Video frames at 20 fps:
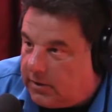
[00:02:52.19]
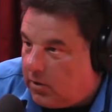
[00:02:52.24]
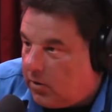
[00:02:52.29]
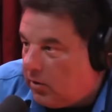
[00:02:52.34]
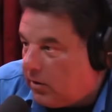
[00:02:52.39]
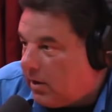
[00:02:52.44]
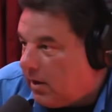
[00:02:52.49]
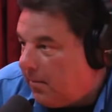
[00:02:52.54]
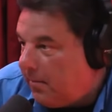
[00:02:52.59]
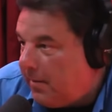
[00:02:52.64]

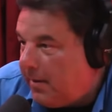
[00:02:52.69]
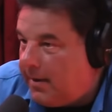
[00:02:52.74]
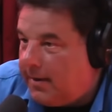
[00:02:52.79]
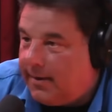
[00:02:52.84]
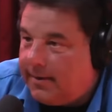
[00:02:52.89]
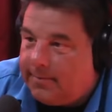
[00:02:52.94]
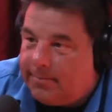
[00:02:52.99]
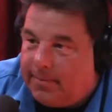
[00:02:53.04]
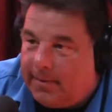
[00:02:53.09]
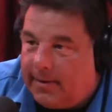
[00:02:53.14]
Don't come in
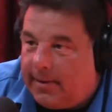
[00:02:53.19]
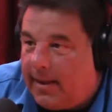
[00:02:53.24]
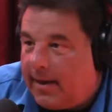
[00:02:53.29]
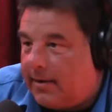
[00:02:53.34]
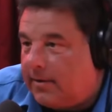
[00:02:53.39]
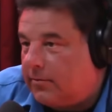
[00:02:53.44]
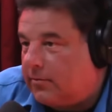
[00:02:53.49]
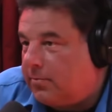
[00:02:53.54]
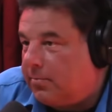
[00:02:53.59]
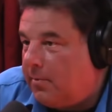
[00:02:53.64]
and be
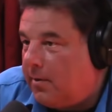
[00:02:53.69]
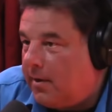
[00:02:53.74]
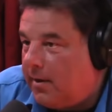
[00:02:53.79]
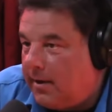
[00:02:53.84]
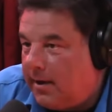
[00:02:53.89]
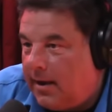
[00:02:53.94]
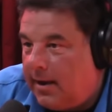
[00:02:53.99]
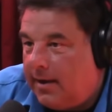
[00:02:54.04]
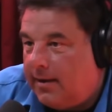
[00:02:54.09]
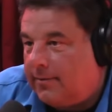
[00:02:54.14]
like a
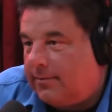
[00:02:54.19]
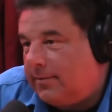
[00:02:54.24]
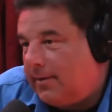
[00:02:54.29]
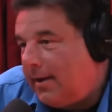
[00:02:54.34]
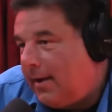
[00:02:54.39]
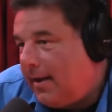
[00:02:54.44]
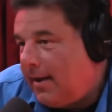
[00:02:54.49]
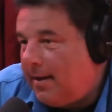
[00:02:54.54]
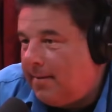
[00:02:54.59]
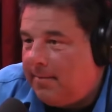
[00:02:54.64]
smart yeah. ass.
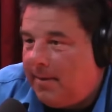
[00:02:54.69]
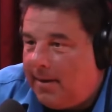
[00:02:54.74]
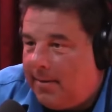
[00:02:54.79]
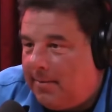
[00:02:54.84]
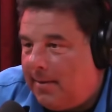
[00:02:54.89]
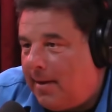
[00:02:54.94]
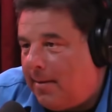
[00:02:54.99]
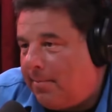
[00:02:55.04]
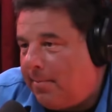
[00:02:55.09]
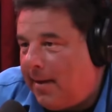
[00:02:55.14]
Yeah,
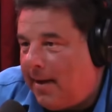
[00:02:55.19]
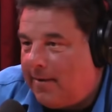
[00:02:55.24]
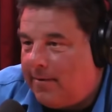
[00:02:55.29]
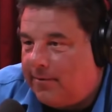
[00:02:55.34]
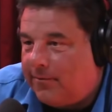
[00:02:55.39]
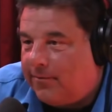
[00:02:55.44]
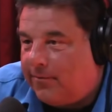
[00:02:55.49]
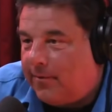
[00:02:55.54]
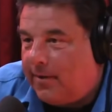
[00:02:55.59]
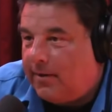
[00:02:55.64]
maybe I
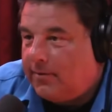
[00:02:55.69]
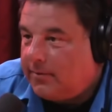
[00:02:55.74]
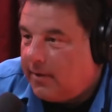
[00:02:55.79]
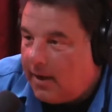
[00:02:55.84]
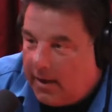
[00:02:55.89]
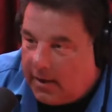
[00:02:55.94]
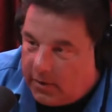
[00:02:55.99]
paraphrase.